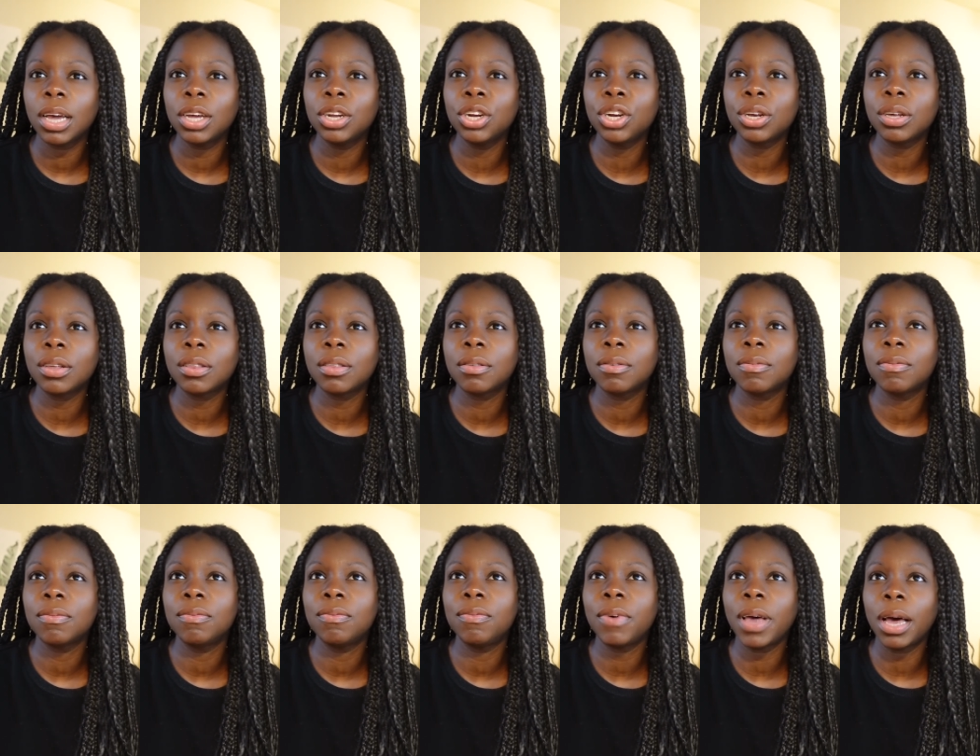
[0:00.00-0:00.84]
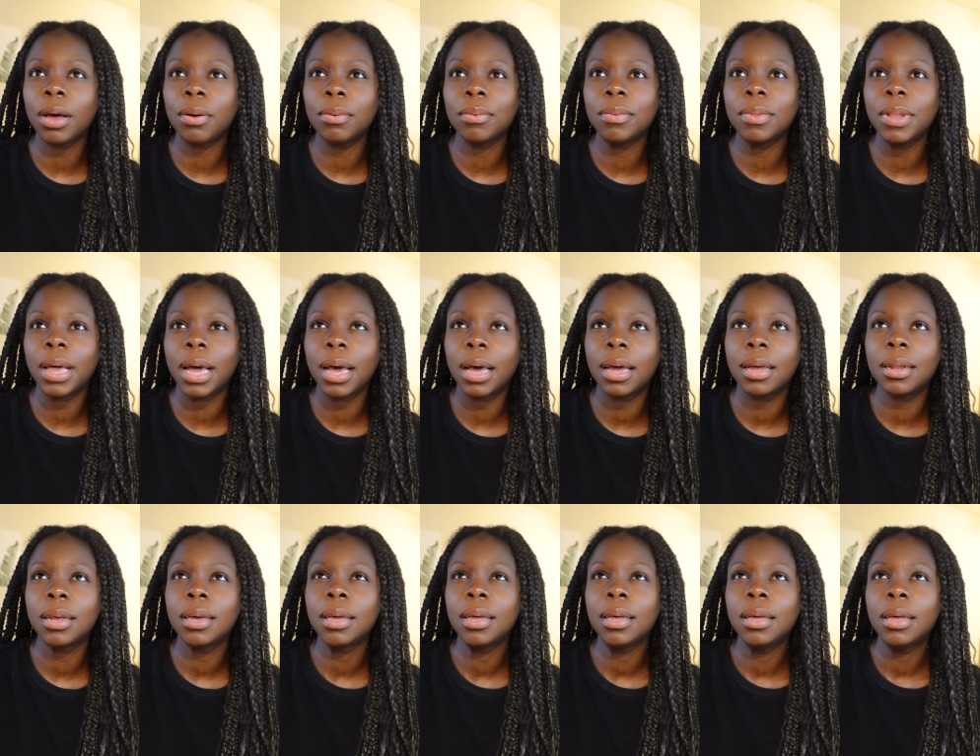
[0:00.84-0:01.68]
I just found
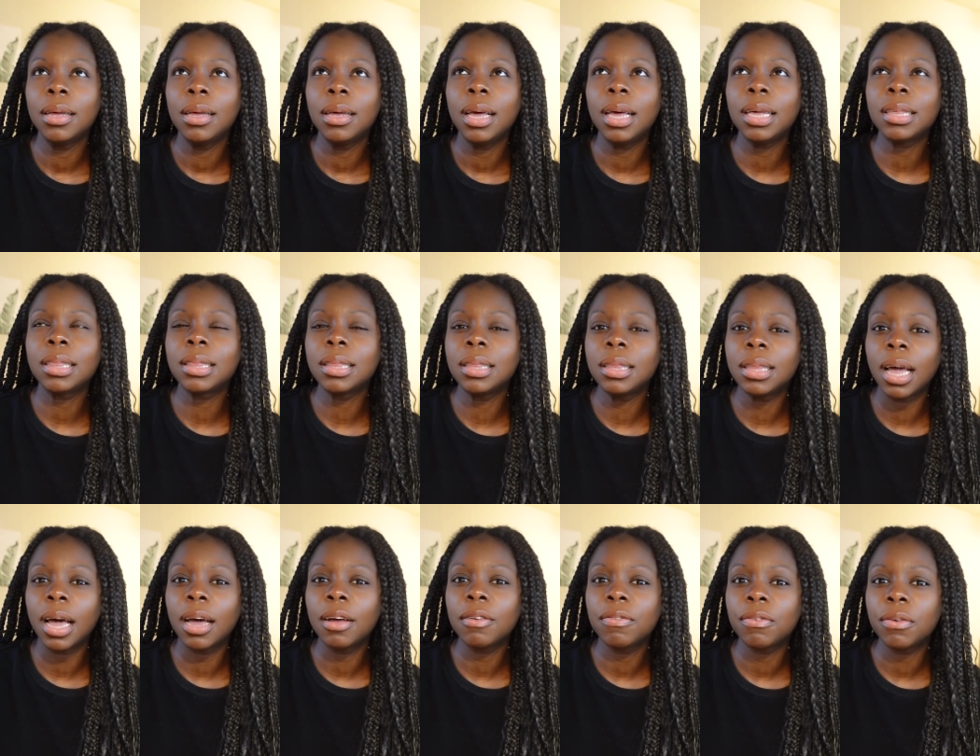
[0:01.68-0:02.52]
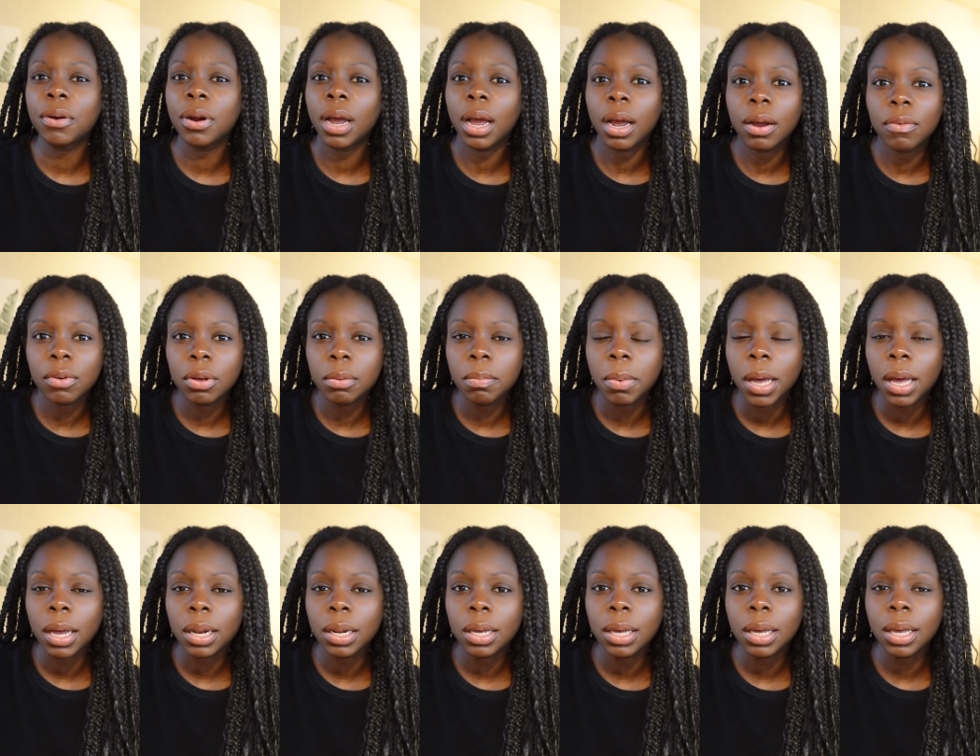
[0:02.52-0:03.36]
that it's not for
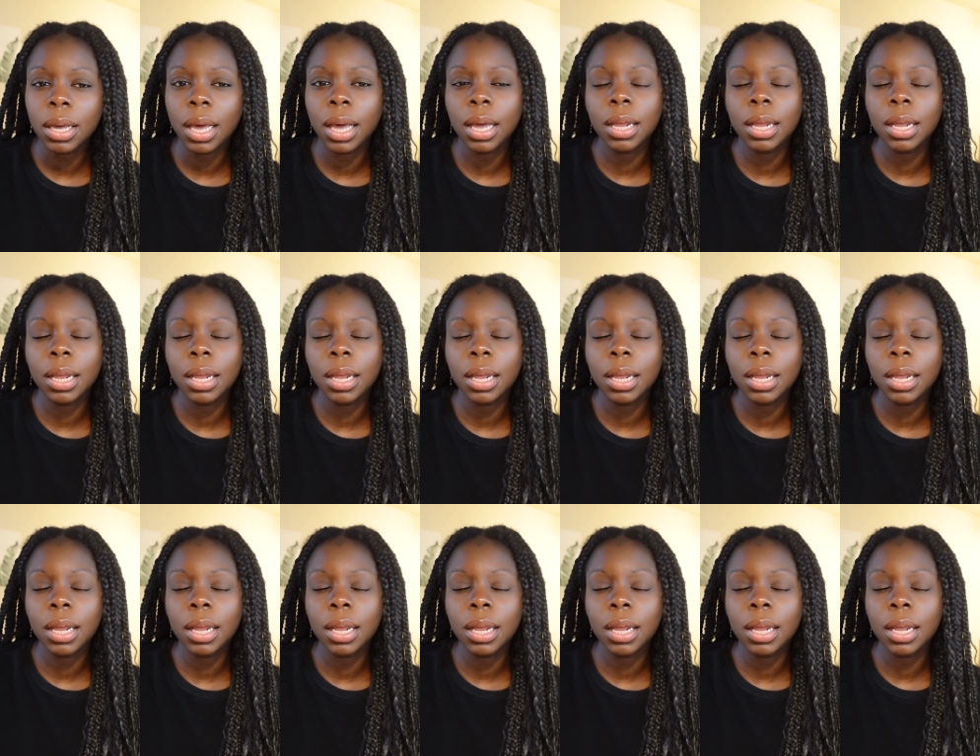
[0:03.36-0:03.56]
everybody.